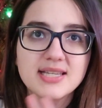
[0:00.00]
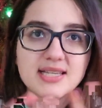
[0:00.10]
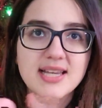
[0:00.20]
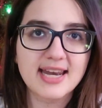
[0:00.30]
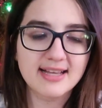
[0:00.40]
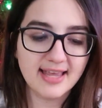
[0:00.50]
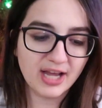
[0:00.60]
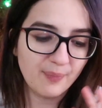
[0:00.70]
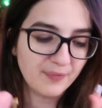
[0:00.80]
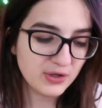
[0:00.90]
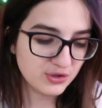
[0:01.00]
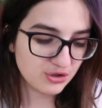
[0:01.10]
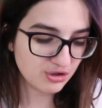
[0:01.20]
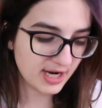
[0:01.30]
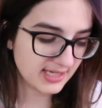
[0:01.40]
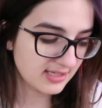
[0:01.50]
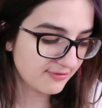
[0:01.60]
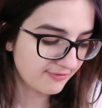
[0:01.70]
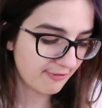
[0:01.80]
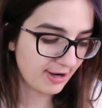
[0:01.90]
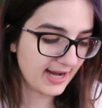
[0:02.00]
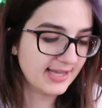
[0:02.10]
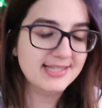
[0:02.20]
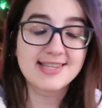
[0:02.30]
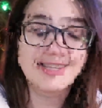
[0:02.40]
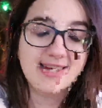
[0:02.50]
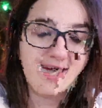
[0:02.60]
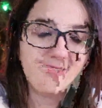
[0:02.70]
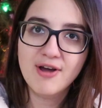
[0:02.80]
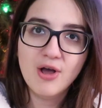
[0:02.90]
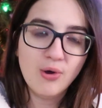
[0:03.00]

is getting like stress-free stuff,